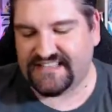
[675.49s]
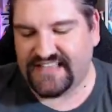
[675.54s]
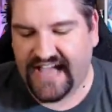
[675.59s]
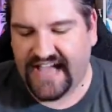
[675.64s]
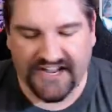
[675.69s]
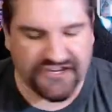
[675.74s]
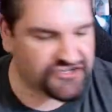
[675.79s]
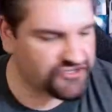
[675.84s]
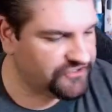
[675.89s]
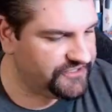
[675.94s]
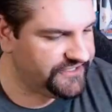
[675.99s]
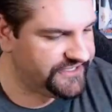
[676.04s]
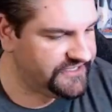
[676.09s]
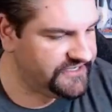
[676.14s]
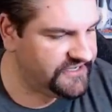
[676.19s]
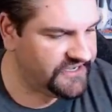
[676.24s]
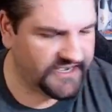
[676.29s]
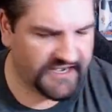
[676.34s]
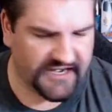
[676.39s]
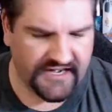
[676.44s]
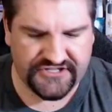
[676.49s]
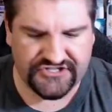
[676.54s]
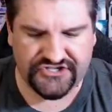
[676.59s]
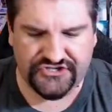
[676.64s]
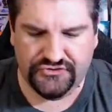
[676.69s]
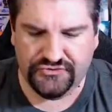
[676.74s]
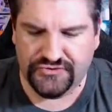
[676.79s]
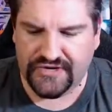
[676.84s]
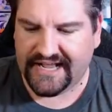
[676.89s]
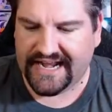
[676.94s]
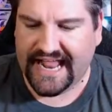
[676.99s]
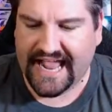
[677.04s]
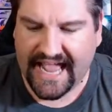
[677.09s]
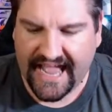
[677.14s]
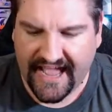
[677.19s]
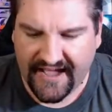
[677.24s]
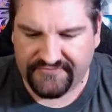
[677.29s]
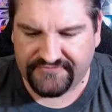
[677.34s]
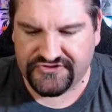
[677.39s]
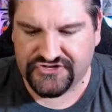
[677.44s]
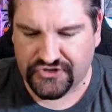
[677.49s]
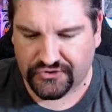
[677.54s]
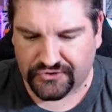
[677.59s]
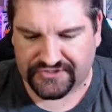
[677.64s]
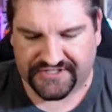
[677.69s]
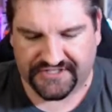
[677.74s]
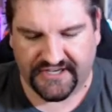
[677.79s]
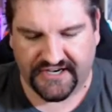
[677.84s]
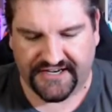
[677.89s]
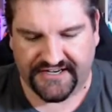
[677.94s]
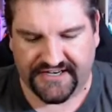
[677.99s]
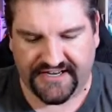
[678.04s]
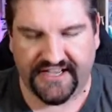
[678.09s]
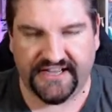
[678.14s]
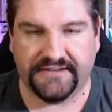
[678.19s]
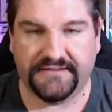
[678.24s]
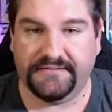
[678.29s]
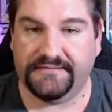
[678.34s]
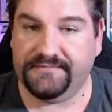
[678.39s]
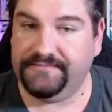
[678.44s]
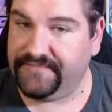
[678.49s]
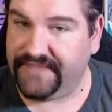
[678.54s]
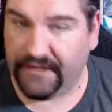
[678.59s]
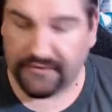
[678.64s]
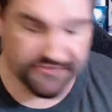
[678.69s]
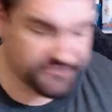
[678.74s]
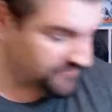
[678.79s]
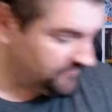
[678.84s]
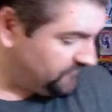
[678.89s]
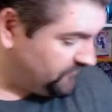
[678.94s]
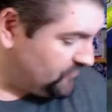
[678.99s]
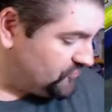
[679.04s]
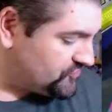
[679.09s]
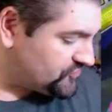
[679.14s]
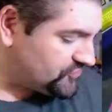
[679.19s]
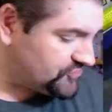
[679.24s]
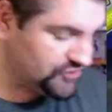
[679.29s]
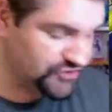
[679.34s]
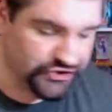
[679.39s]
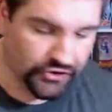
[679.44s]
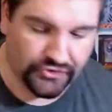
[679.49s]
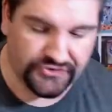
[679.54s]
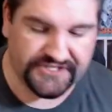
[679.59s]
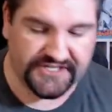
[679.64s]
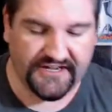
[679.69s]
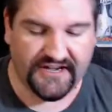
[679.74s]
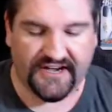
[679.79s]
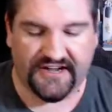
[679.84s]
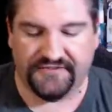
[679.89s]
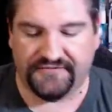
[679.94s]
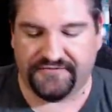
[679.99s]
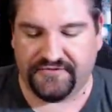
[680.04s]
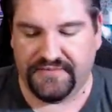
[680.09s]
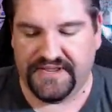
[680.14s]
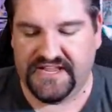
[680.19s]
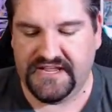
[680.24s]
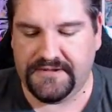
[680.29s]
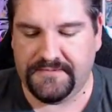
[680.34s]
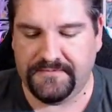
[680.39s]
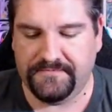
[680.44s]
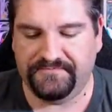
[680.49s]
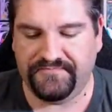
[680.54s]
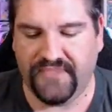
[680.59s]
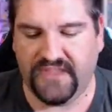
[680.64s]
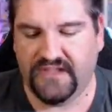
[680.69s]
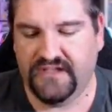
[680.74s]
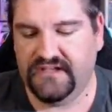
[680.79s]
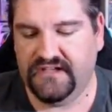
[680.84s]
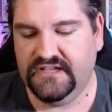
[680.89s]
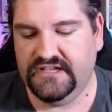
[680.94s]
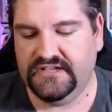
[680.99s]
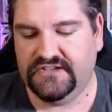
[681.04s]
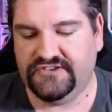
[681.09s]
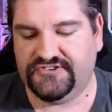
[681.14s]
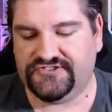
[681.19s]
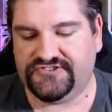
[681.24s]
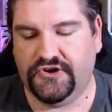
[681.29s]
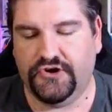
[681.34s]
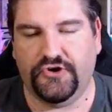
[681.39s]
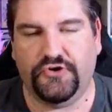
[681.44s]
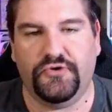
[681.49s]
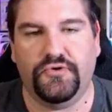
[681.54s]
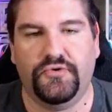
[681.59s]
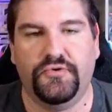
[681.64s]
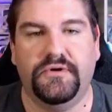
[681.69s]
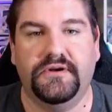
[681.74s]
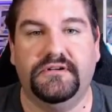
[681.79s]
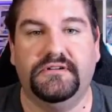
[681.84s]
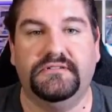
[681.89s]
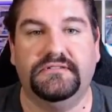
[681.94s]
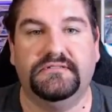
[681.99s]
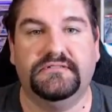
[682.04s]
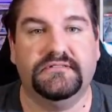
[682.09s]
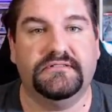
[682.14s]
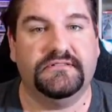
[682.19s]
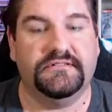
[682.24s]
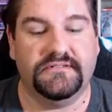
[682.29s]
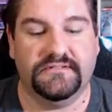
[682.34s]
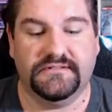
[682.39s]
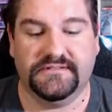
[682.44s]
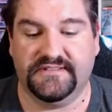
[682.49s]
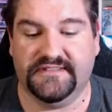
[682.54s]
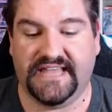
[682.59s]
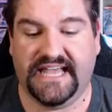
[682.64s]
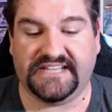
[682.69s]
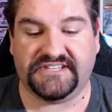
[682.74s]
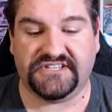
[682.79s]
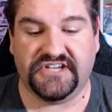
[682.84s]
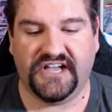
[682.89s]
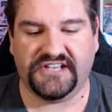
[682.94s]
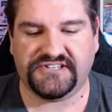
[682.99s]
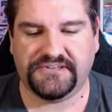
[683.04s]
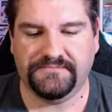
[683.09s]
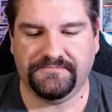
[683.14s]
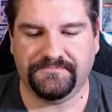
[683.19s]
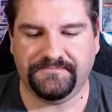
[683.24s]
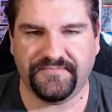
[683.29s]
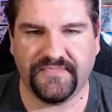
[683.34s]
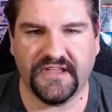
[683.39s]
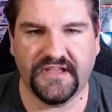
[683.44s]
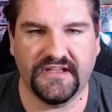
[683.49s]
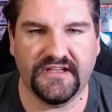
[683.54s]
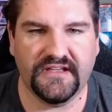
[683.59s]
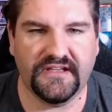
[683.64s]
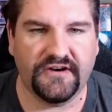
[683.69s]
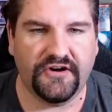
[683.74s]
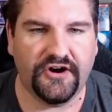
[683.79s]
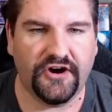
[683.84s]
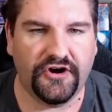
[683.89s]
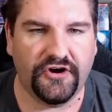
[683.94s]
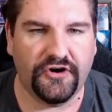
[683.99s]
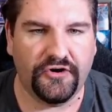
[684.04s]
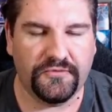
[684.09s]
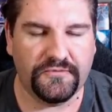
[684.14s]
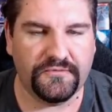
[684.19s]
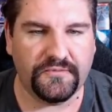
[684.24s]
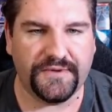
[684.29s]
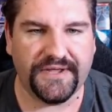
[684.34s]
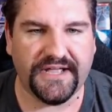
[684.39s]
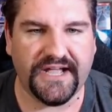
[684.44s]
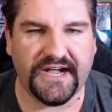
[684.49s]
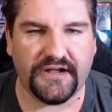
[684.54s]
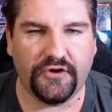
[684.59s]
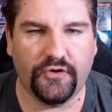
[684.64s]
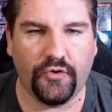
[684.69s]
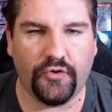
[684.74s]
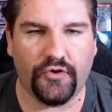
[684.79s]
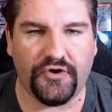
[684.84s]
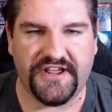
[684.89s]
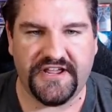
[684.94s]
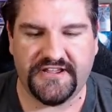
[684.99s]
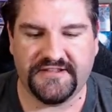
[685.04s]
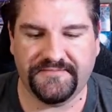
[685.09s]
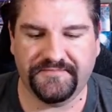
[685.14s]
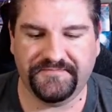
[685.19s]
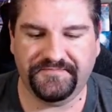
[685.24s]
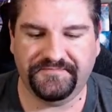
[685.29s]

Actually, uh, do not have Jolteon yet. That was the first Jolteon for me. So, that's awesome. Uh-oh, we got Gordy.